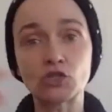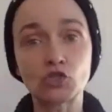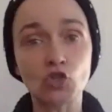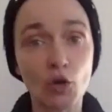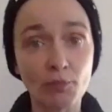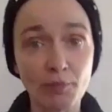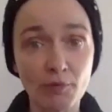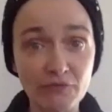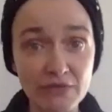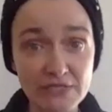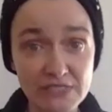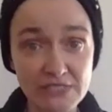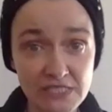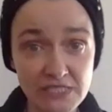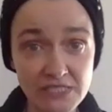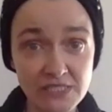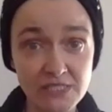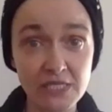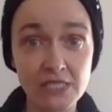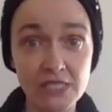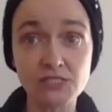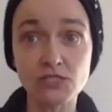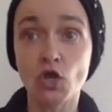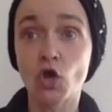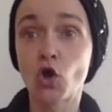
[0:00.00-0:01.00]
top of
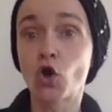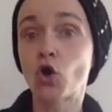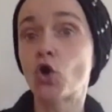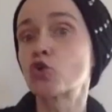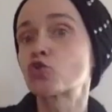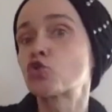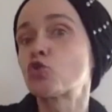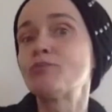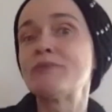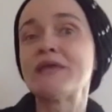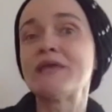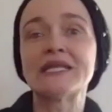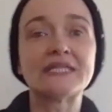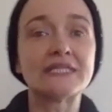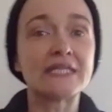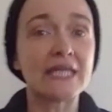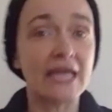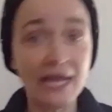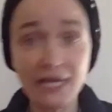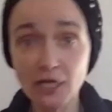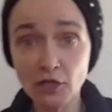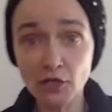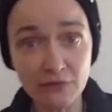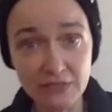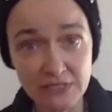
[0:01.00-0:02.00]
existence or to be at the
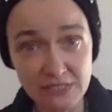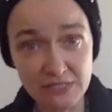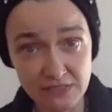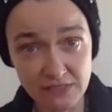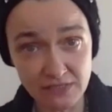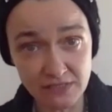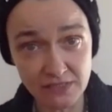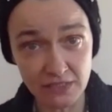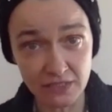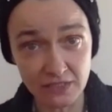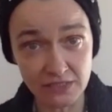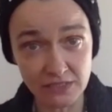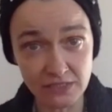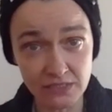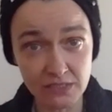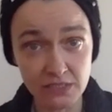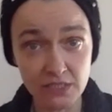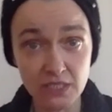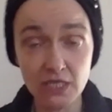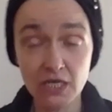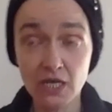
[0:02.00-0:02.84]
end of existence.